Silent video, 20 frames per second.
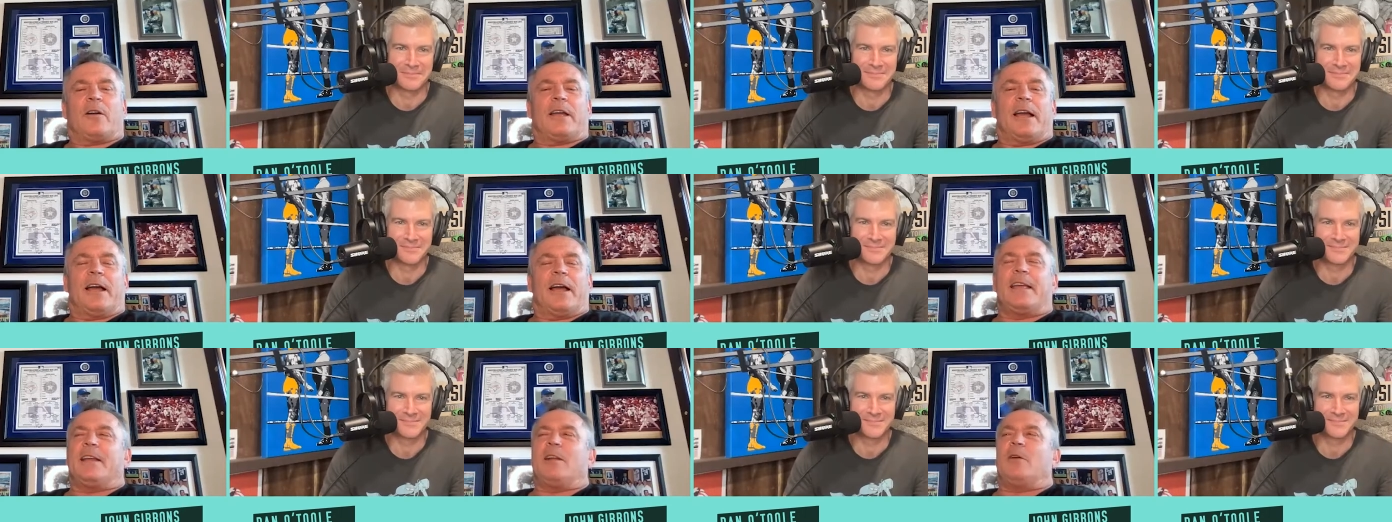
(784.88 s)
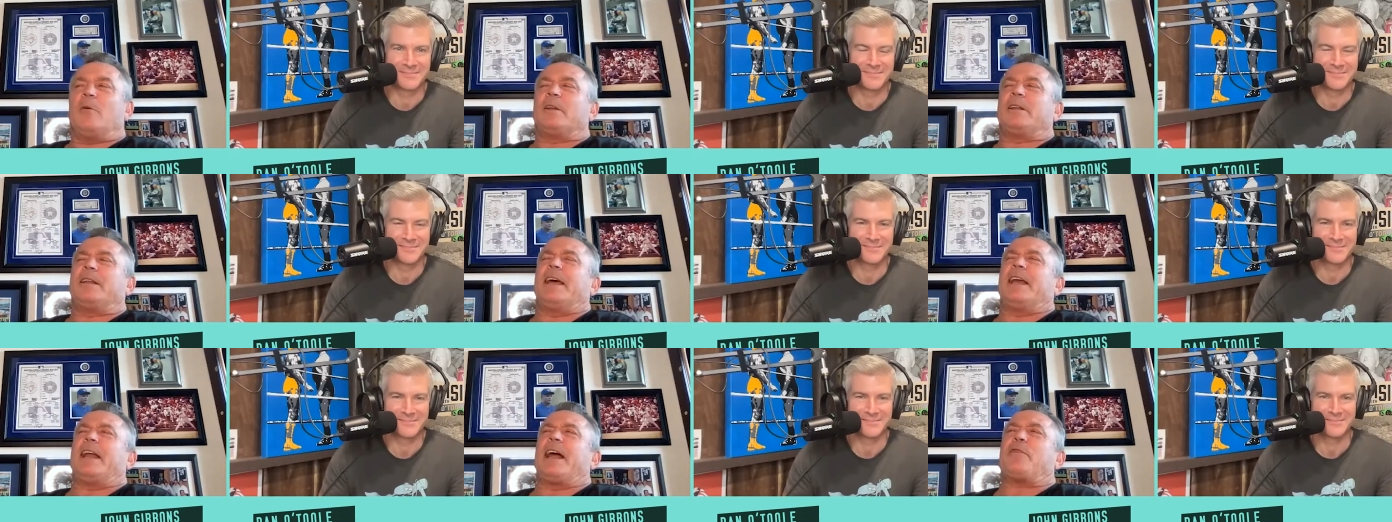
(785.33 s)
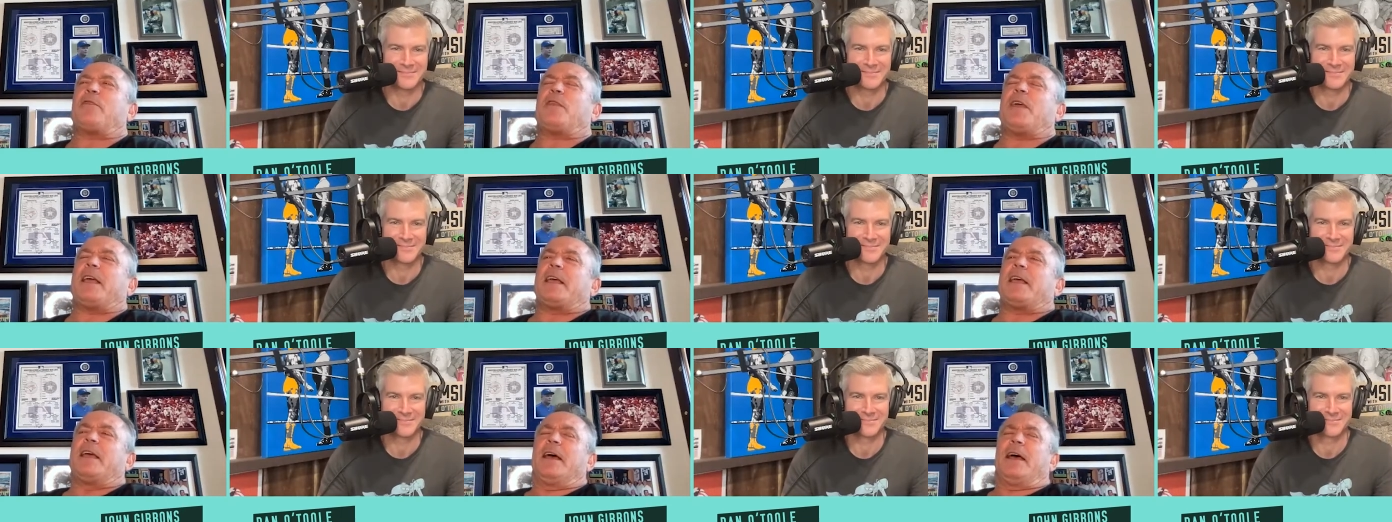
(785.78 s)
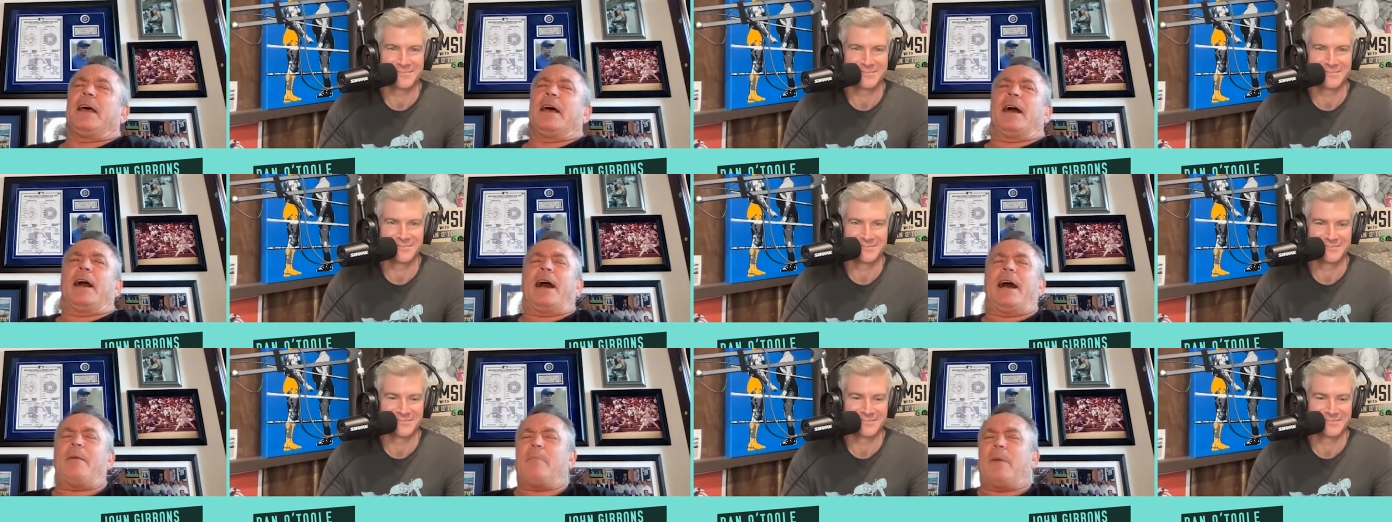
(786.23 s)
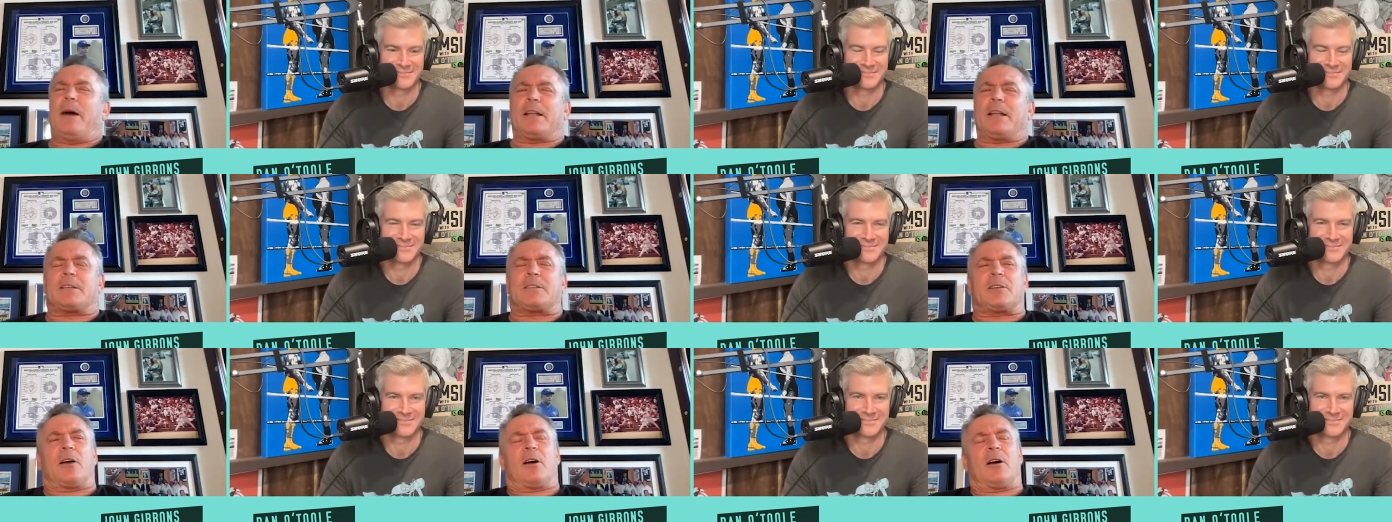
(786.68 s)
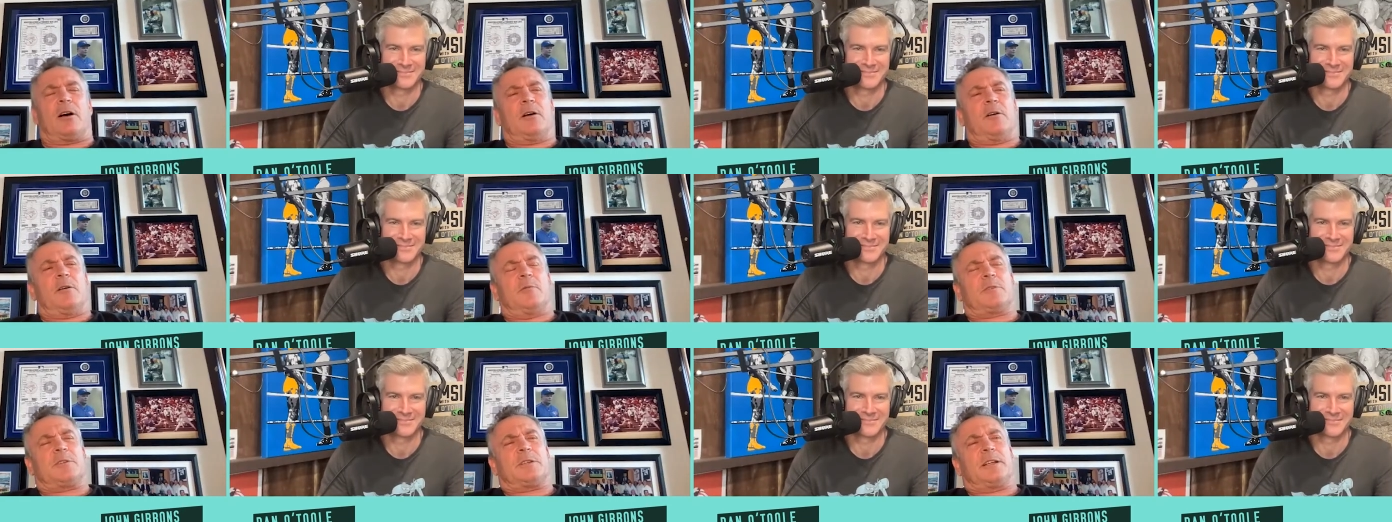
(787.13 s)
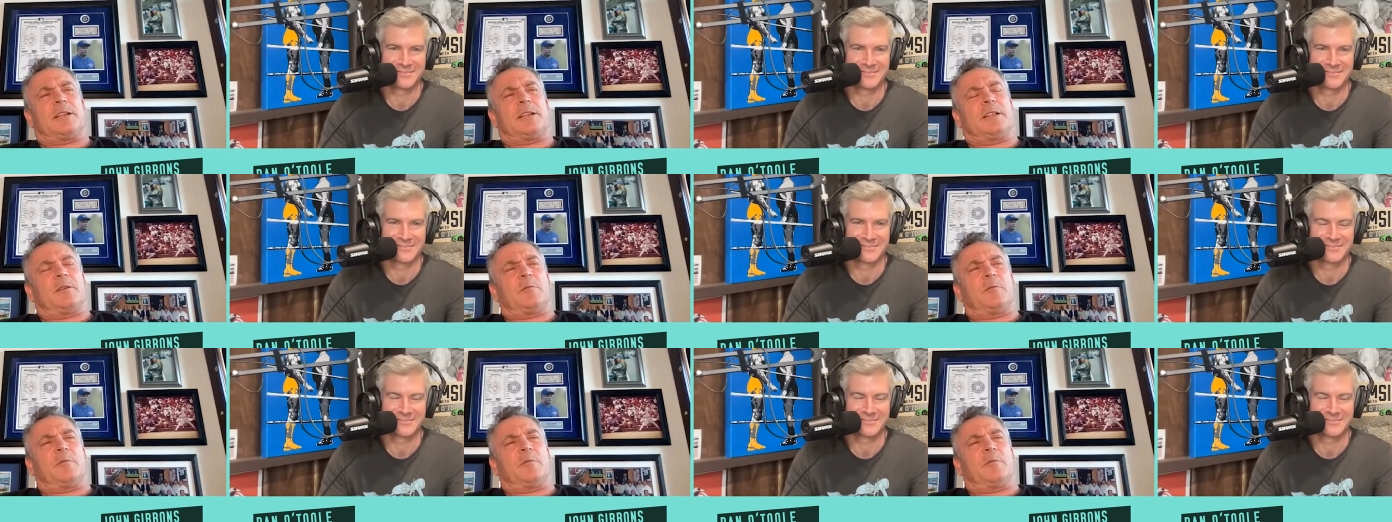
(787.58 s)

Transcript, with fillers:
Speaker 1: yeah, you know what, Dan? I think I might have saw. Was it?